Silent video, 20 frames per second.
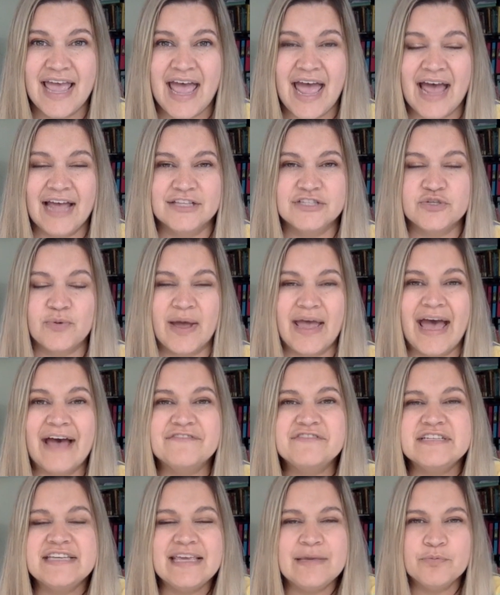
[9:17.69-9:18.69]
And so I have
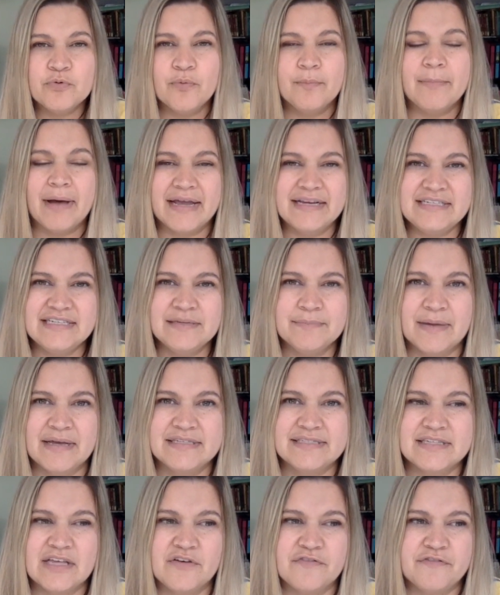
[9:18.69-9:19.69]
to keep reminding
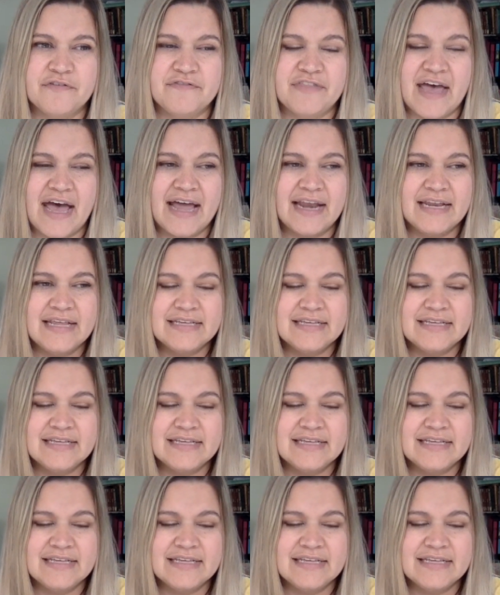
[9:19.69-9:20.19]
myself of that,